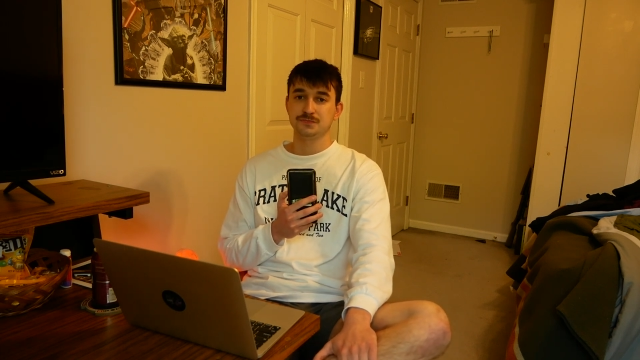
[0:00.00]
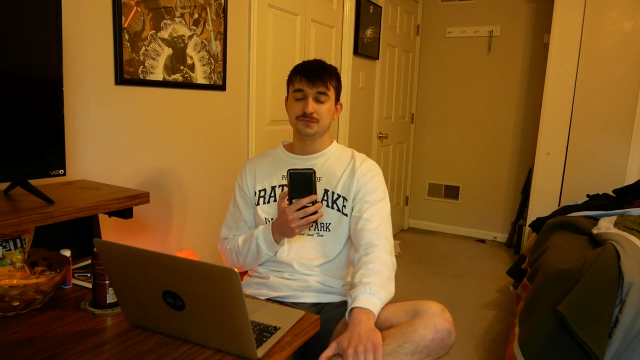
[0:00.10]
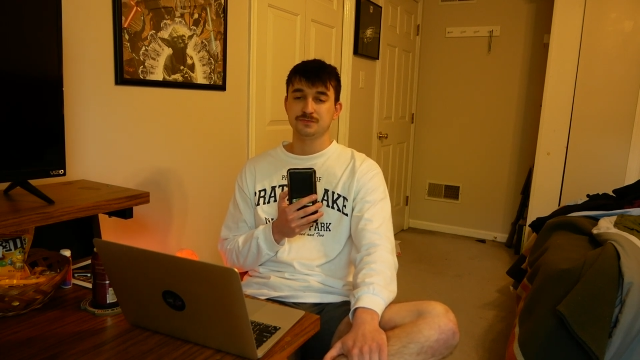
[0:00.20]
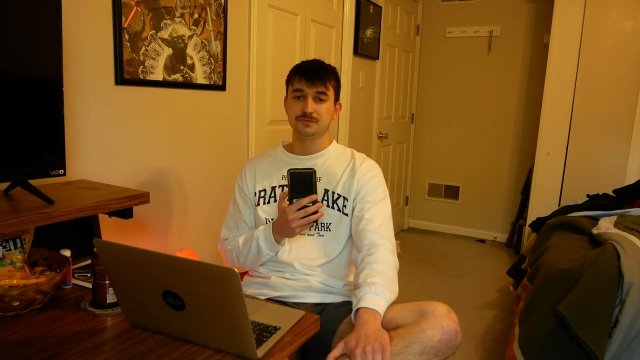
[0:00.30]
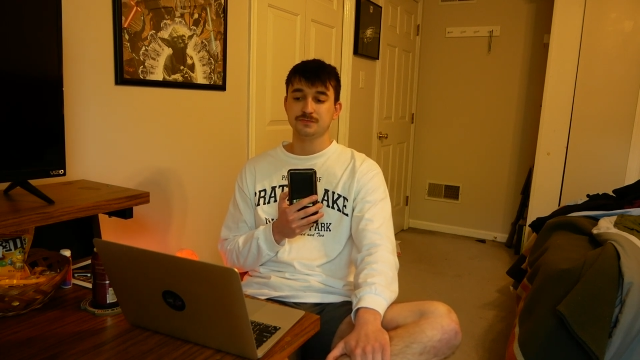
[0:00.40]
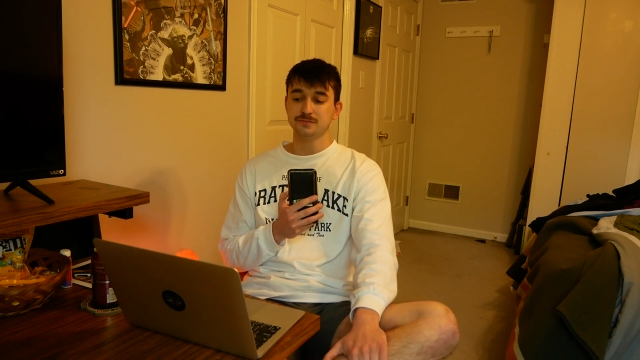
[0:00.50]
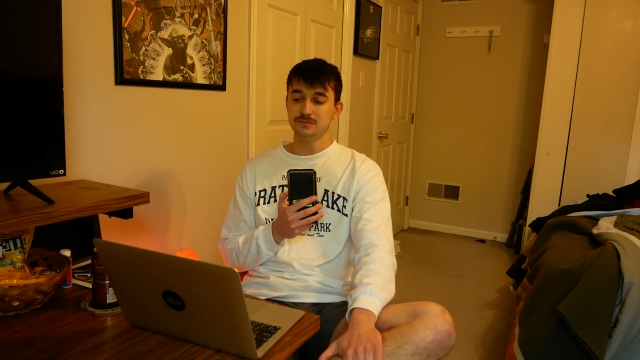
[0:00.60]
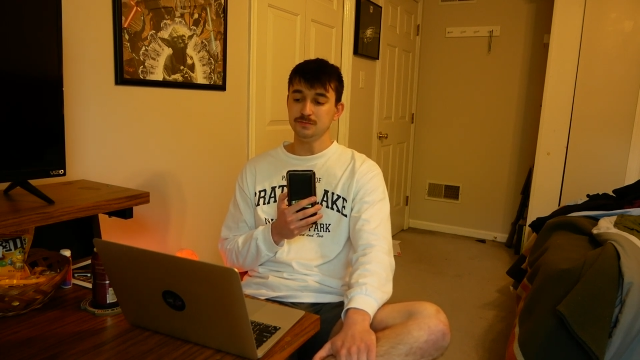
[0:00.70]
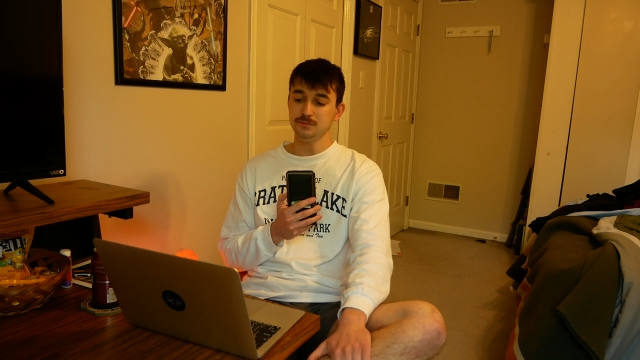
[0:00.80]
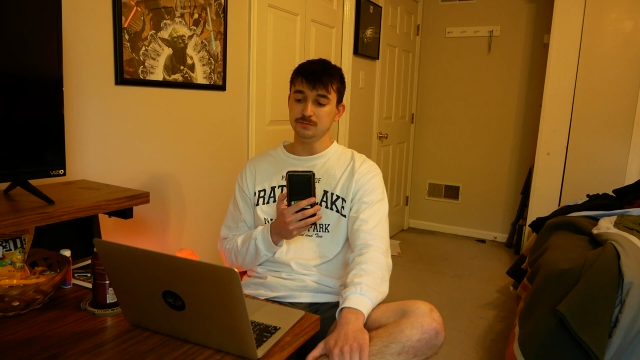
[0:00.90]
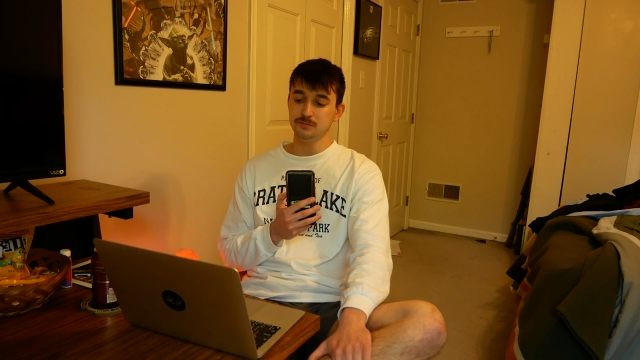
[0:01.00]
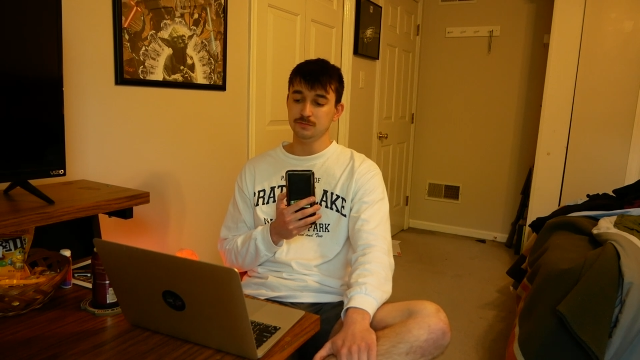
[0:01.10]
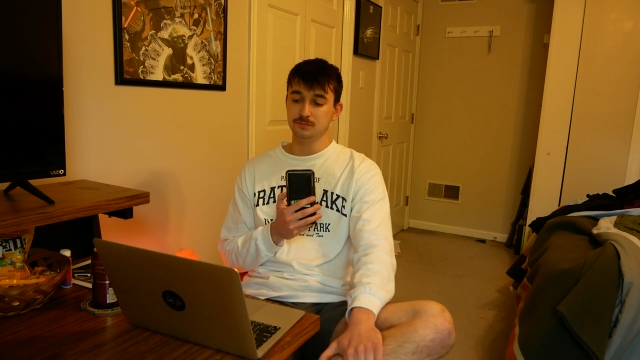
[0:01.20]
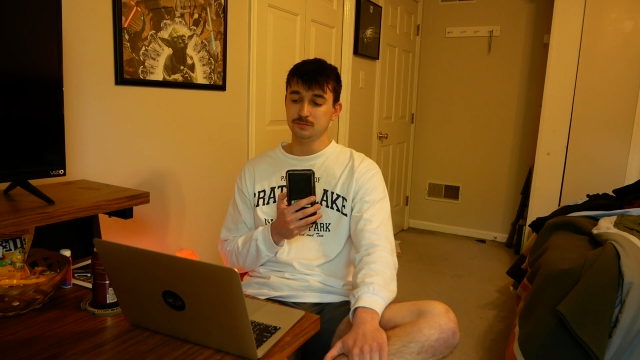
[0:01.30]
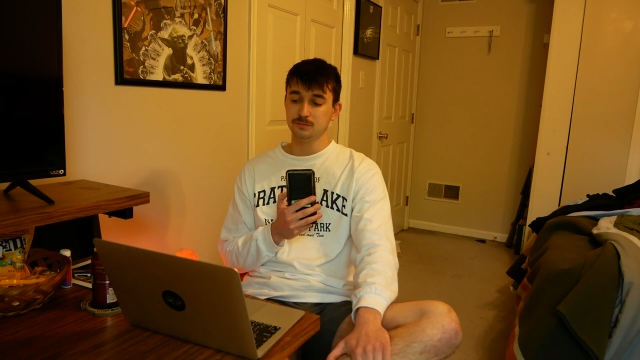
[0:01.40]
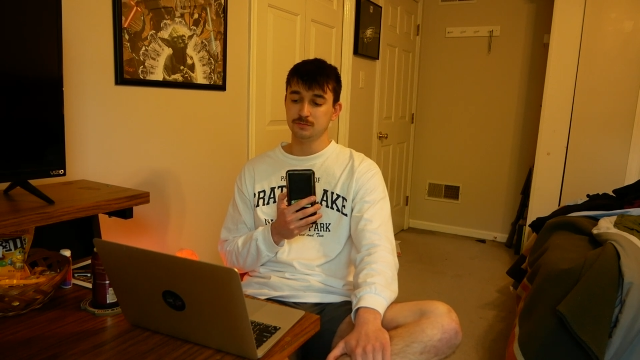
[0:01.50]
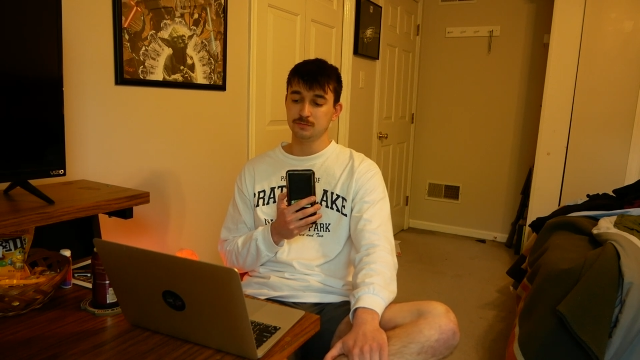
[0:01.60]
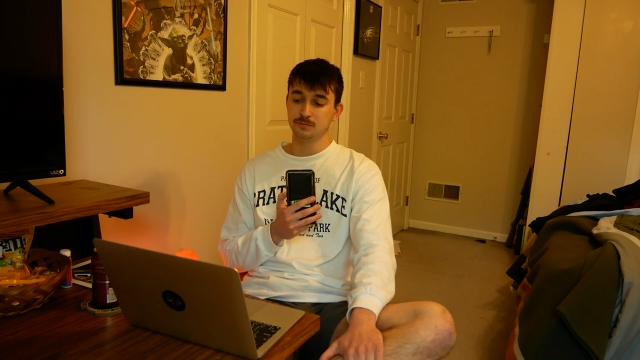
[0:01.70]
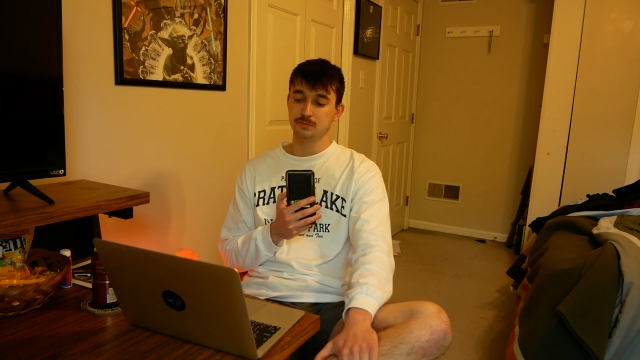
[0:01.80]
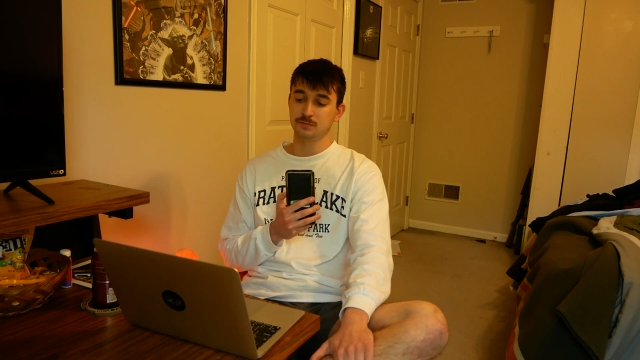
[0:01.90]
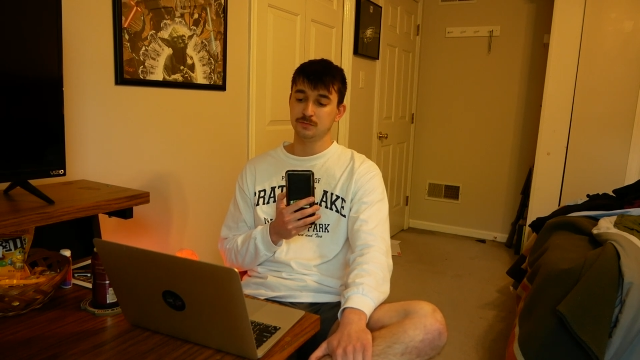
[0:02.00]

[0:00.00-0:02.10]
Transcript: Nobody speaks.